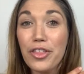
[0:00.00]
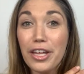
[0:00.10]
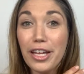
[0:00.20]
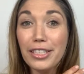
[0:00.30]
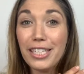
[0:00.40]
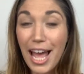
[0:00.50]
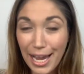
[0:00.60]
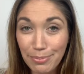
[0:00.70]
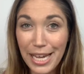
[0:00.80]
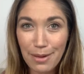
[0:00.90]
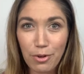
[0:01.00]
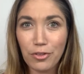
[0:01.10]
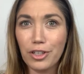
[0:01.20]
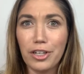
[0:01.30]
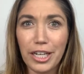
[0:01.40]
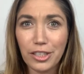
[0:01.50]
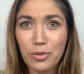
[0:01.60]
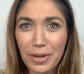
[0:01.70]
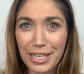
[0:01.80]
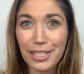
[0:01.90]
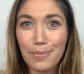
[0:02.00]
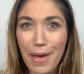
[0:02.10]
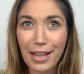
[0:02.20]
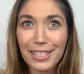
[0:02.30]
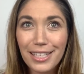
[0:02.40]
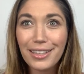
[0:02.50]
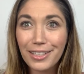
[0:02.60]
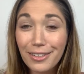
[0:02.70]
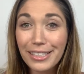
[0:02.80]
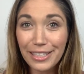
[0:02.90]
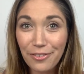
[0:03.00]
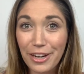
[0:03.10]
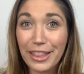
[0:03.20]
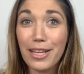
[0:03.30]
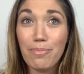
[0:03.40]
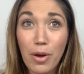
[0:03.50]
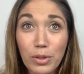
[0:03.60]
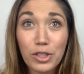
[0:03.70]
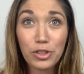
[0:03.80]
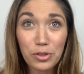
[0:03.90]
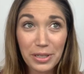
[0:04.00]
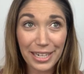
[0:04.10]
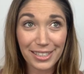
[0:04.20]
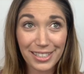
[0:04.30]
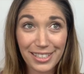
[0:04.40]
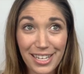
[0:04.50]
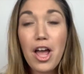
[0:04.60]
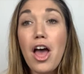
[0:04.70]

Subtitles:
The timetable for learning to read and spell is a little different than most students.